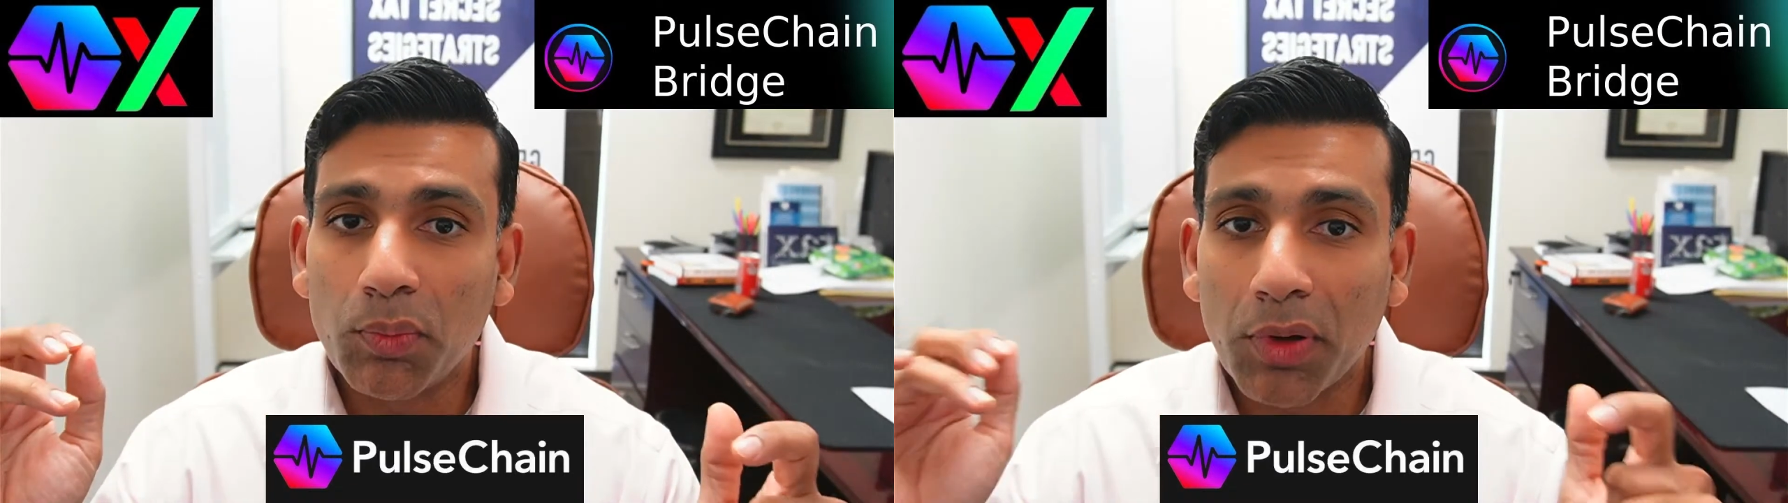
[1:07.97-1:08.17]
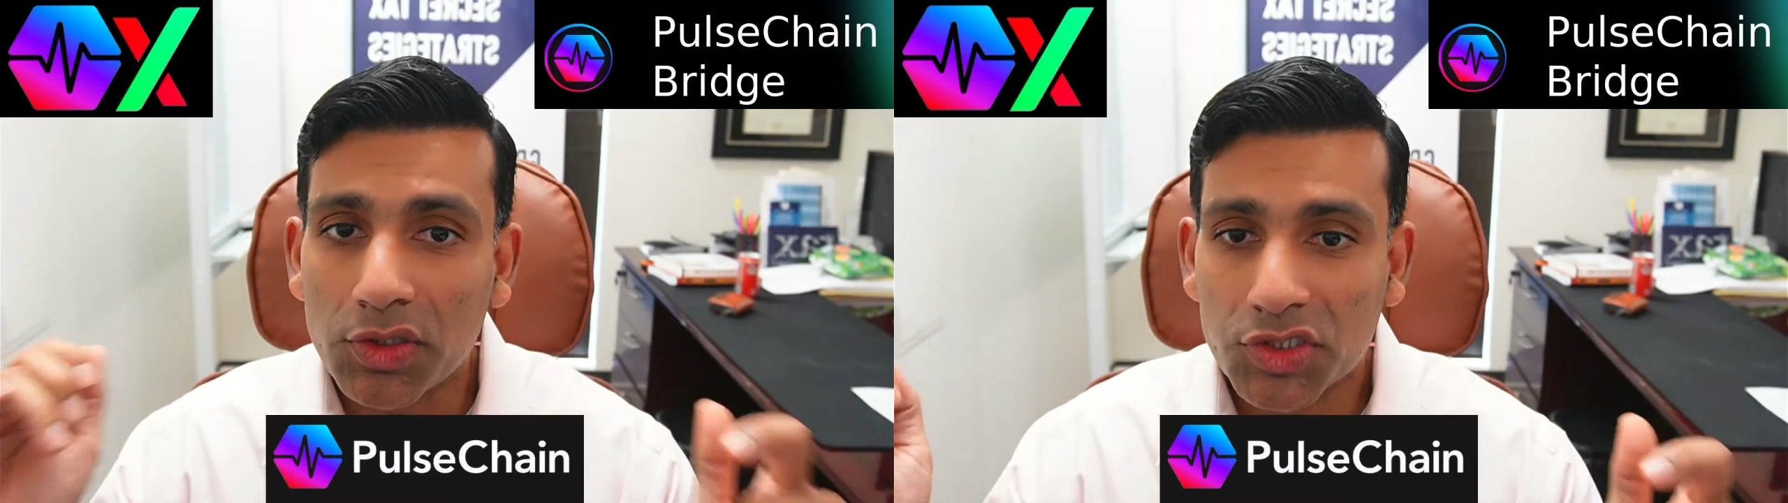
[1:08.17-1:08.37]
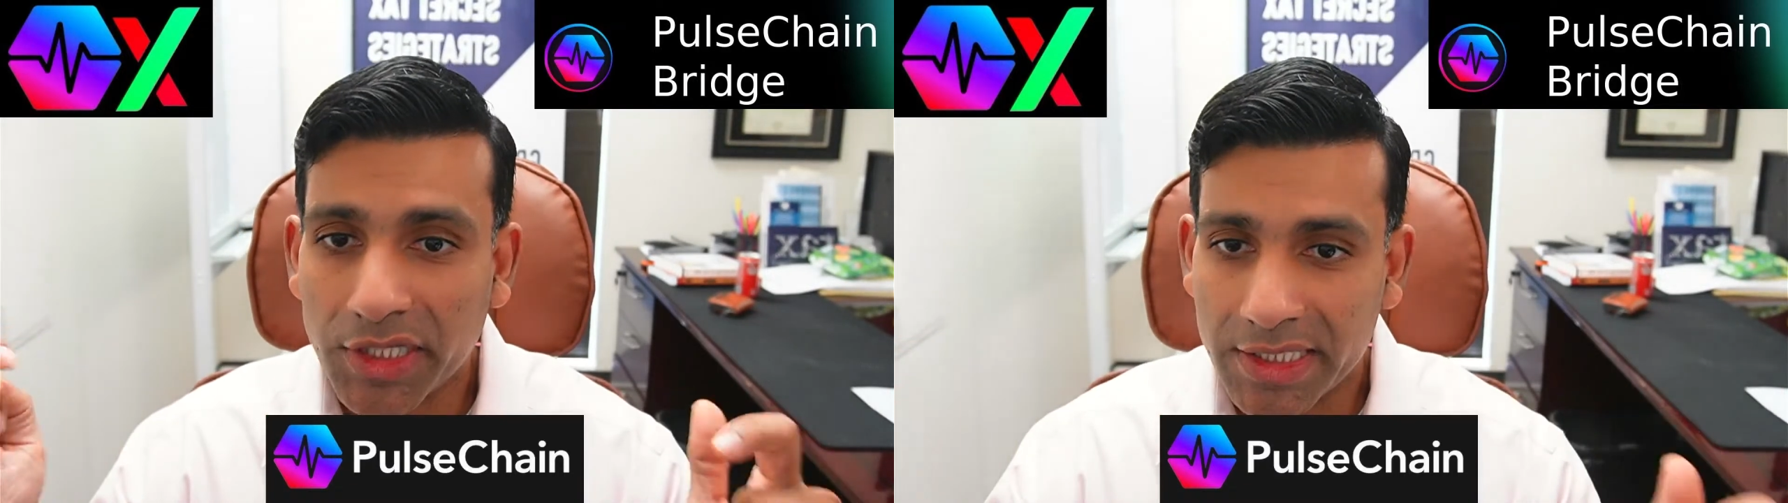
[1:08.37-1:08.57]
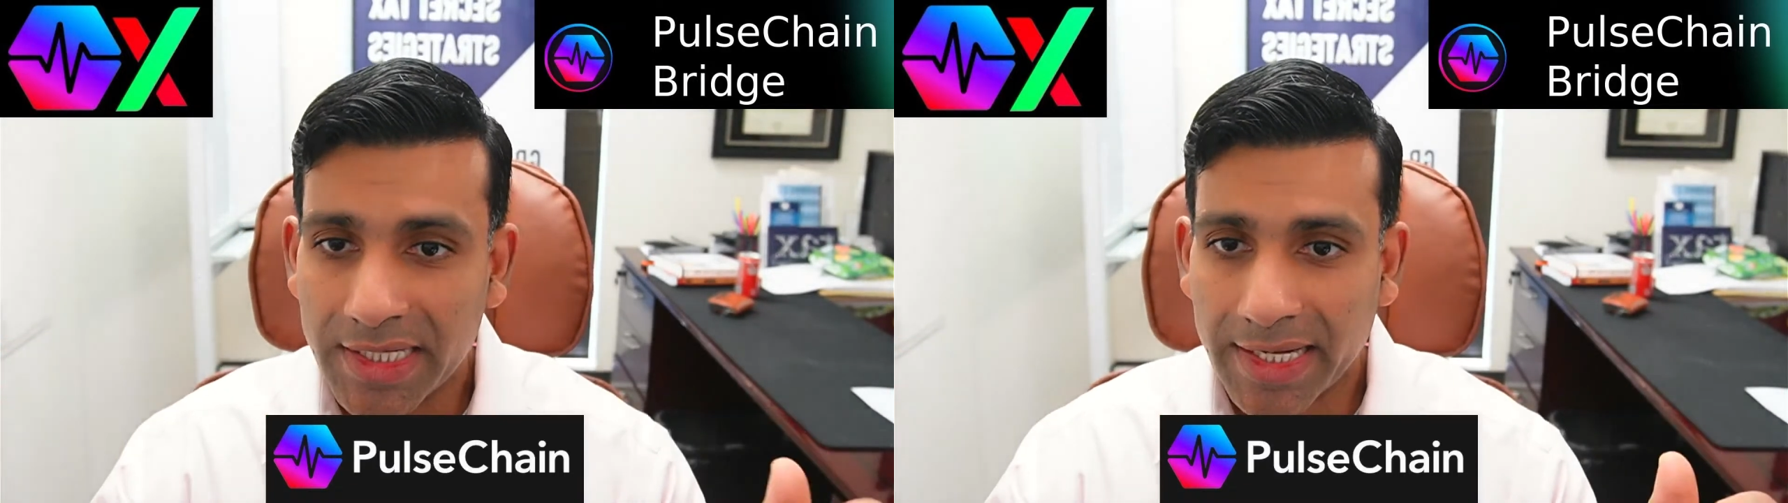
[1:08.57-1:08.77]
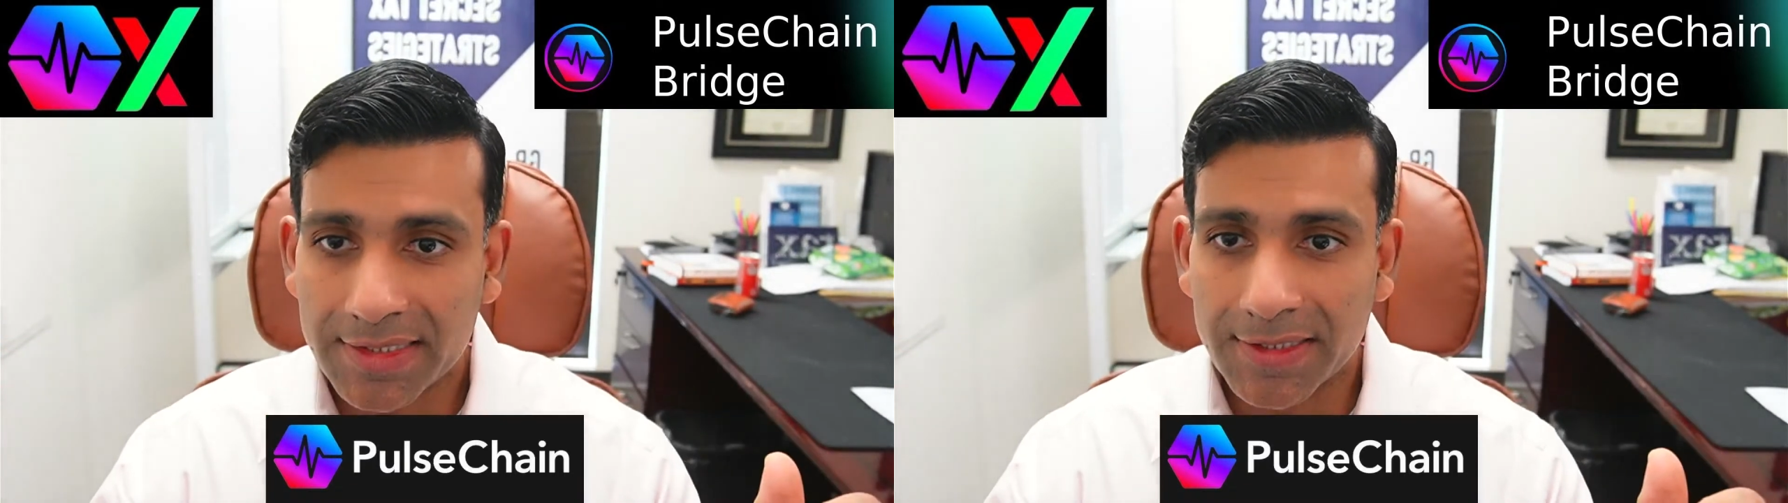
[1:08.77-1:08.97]
Pulse Chain
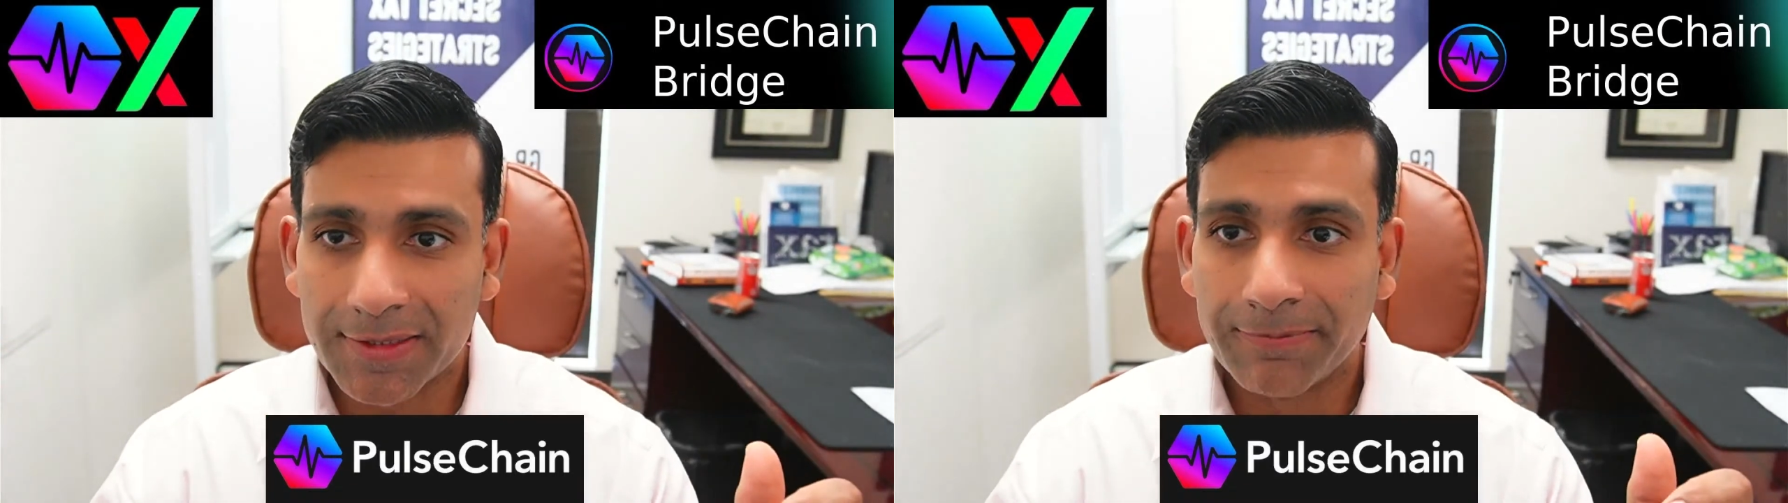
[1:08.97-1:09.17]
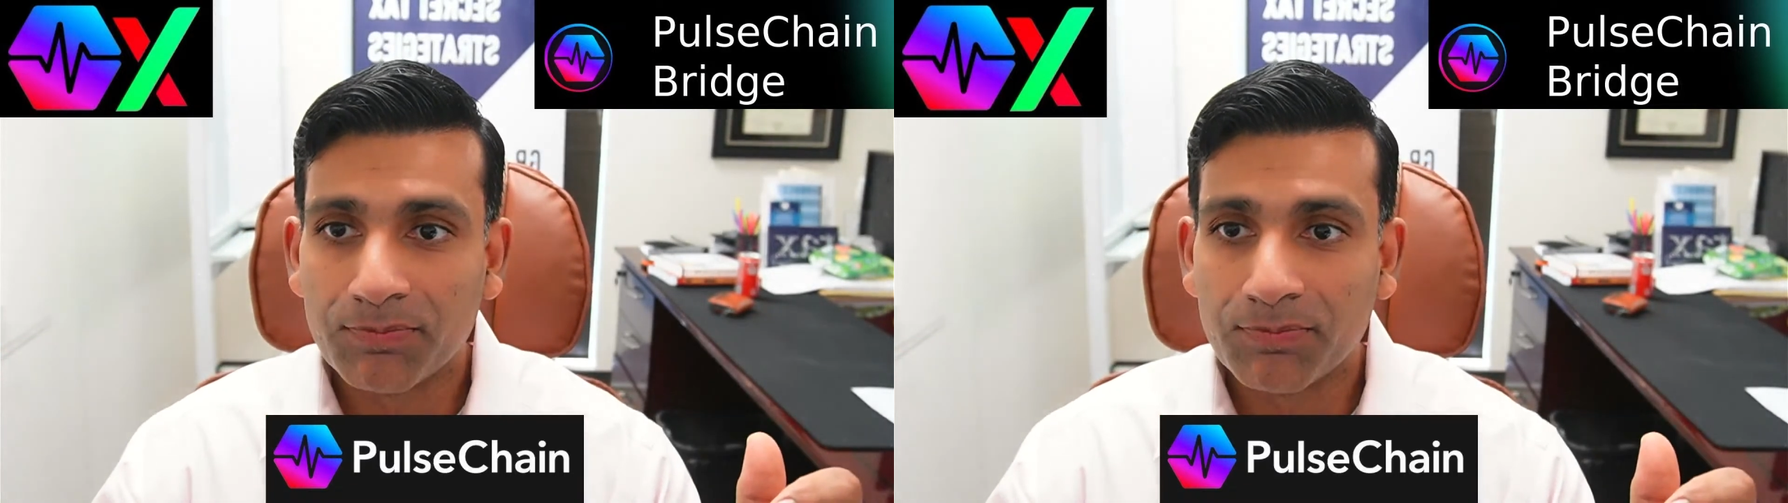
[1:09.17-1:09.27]
taxes.